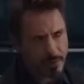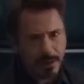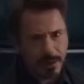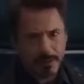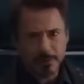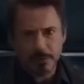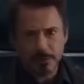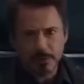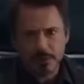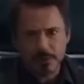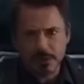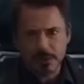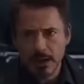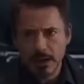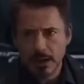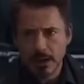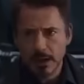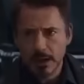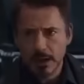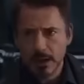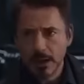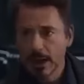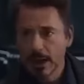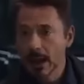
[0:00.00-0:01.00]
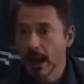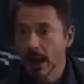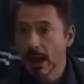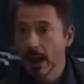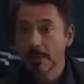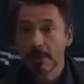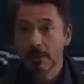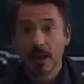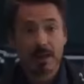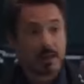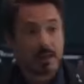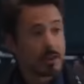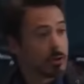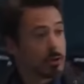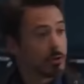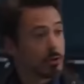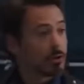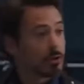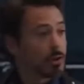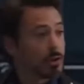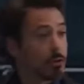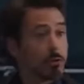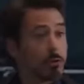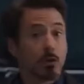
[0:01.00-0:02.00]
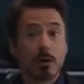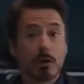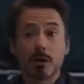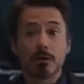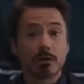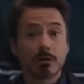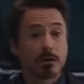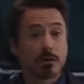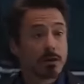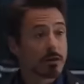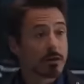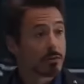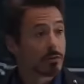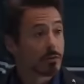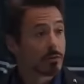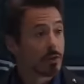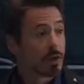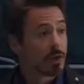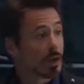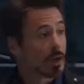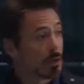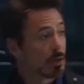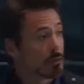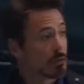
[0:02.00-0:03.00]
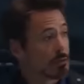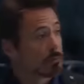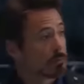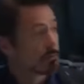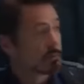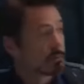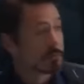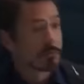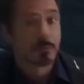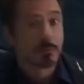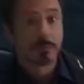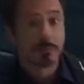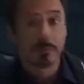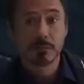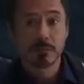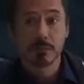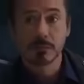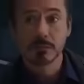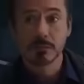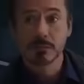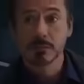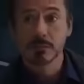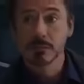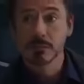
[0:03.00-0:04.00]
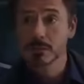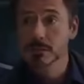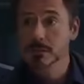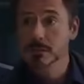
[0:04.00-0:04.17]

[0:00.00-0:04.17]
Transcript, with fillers: given the vibranium wrecks the drill bit on their very advanced piece of machinery,